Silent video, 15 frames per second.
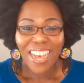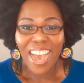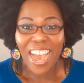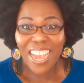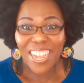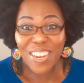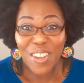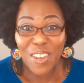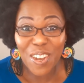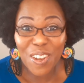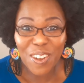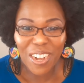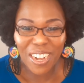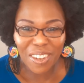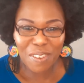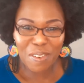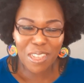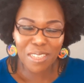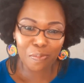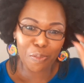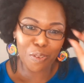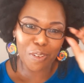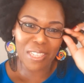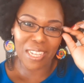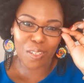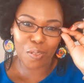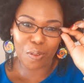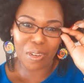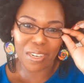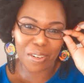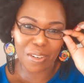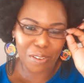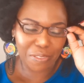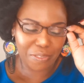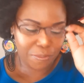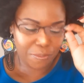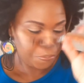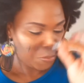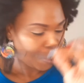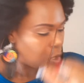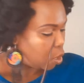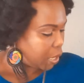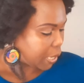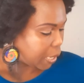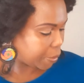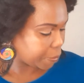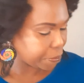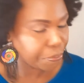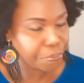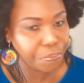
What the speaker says: I know, I always pull that one off. Okay.